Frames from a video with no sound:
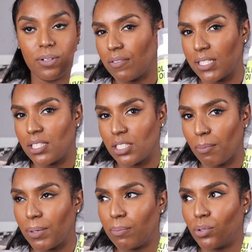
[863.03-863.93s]
I've seen
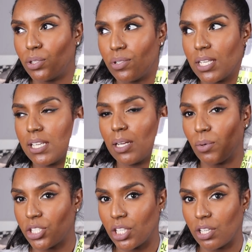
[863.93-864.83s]
some people use it in their
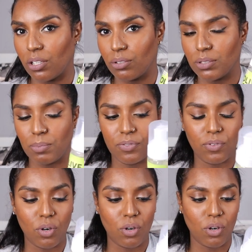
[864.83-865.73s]
wash and goes
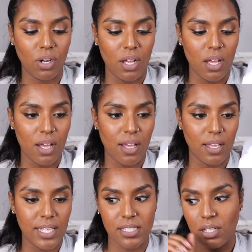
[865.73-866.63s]
before
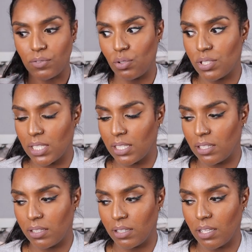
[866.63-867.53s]
instead of using
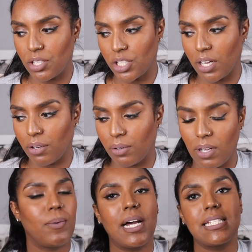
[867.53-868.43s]
a gel,
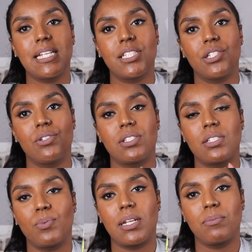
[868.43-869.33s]
but I tend to use
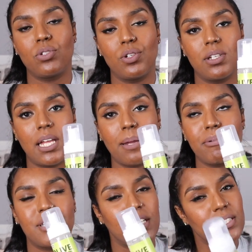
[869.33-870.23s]
this when I'm doing like
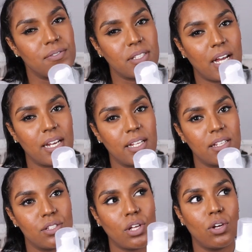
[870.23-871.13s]
protective
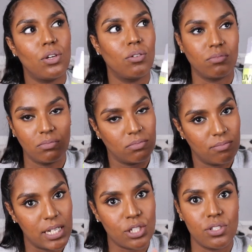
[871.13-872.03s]
styling, so
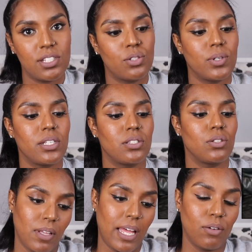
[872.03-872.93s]
my Juicy Twist,
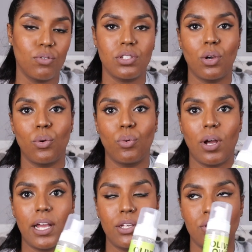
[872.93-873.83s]
and also
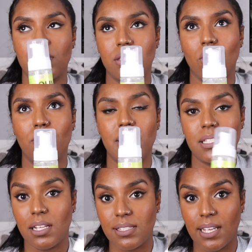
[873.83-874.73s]
I use this on my
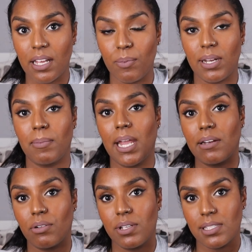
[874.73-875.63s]
son's hair when I'm
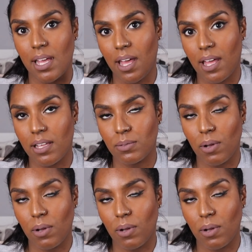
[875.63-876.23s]
combing his hair as